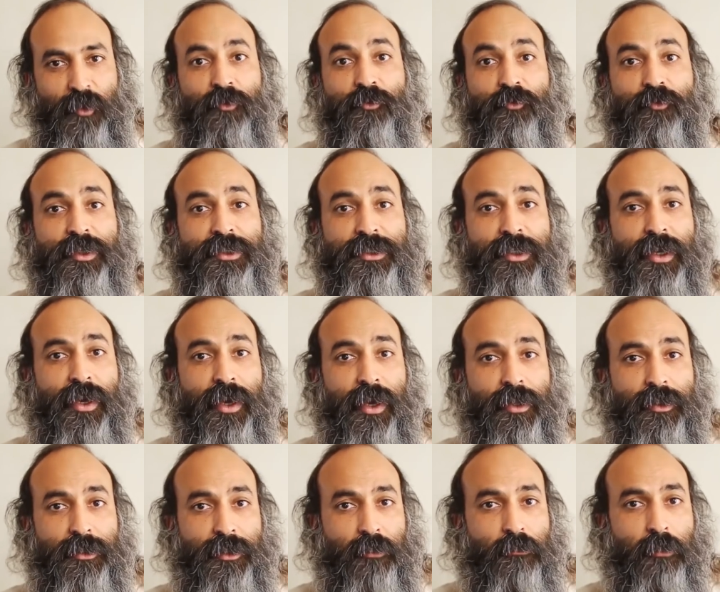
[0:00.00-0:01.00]

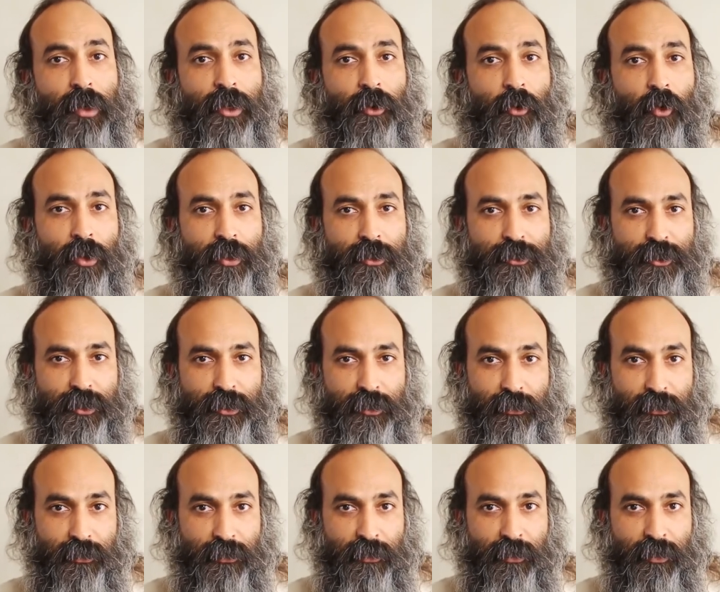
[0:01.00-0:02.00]
physicality, biology.
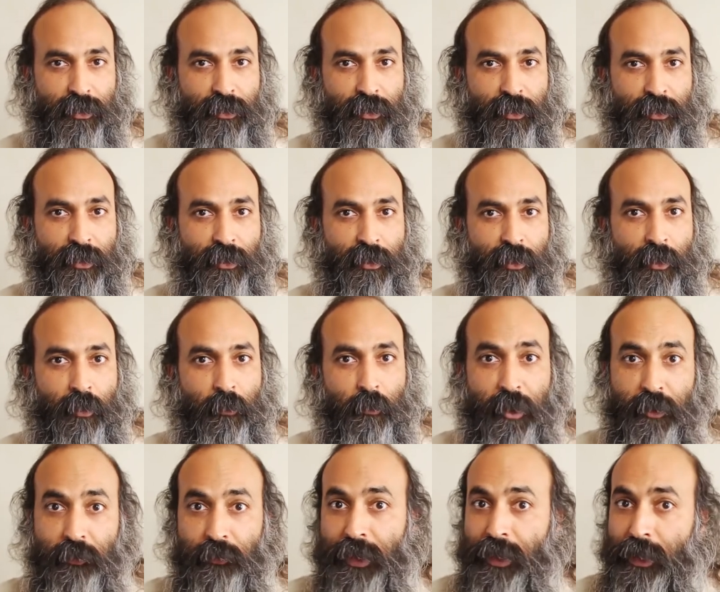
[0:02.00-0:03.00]

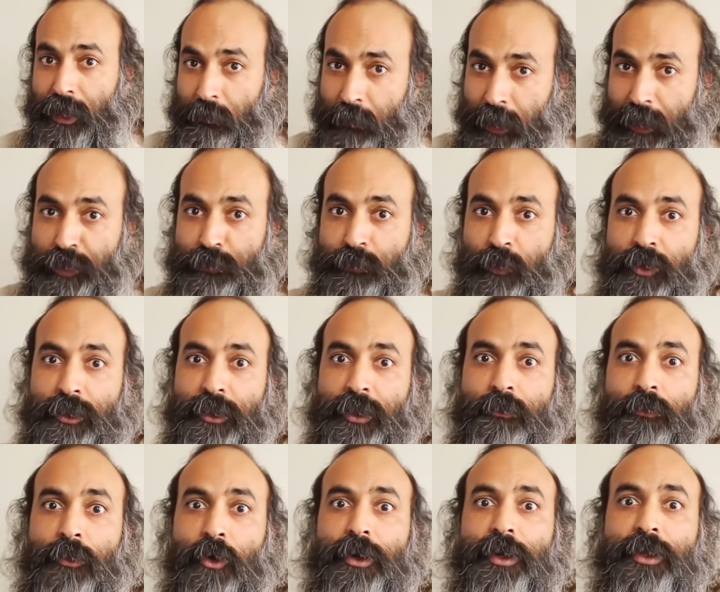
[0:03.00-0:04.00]
But we are much more
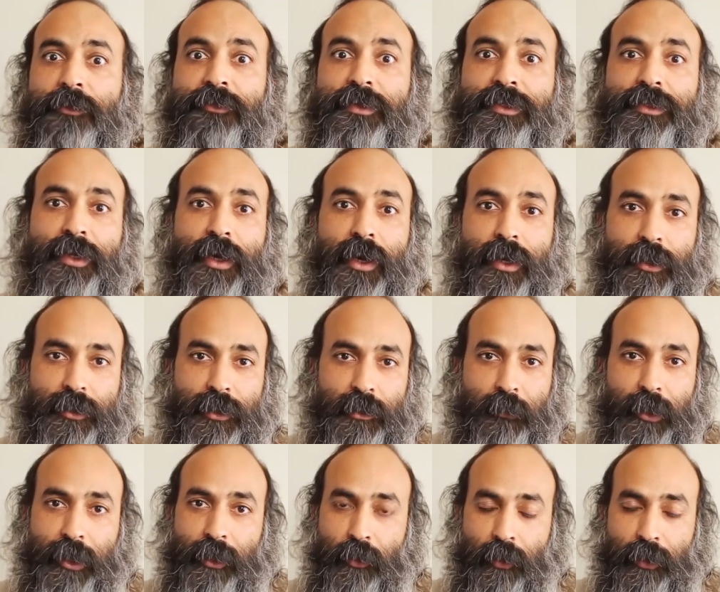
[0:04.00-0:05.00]
than body, physicality,
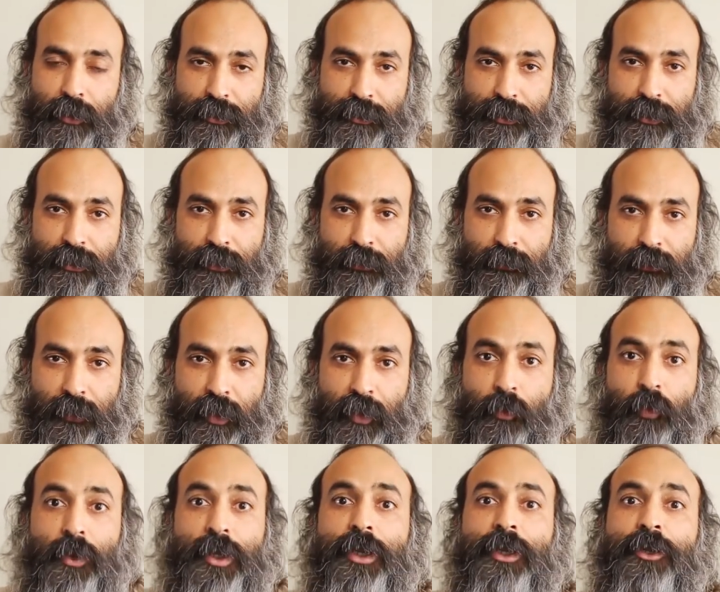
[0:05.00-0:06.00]
biology.
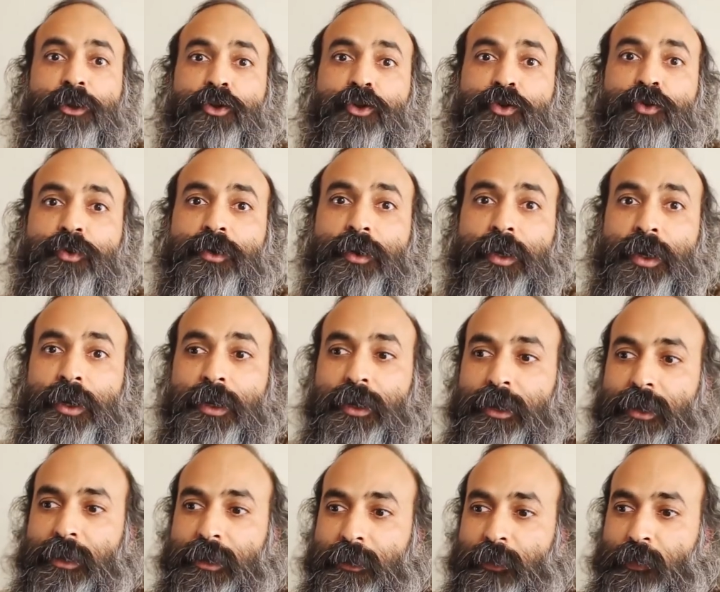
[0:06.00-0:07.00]
We need to
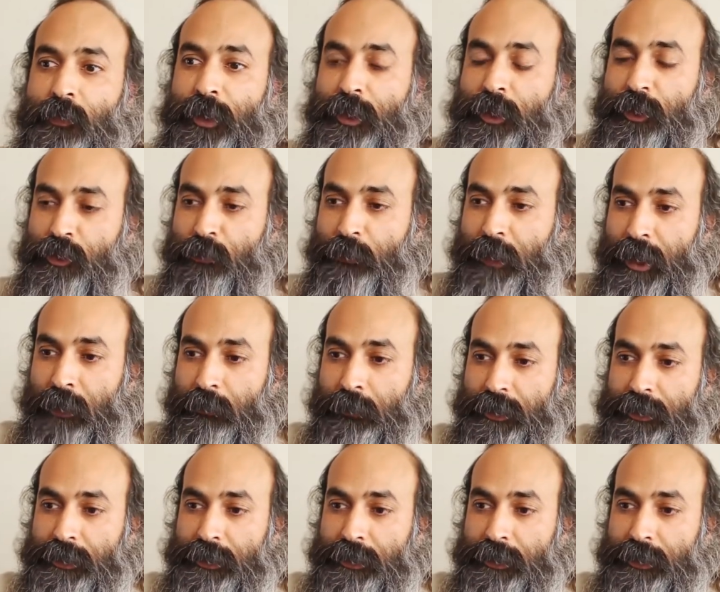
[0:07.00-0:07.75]
become